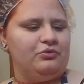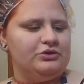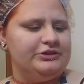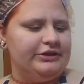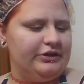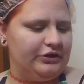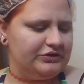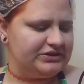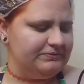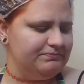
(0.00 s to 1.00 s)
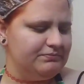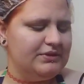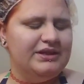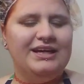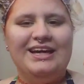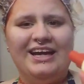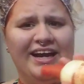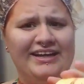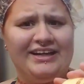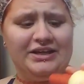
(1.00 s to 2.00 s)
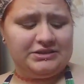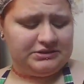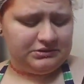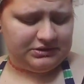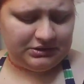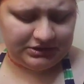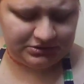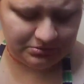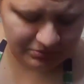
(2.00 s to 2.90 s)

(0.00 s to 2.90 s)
before you use it. And it does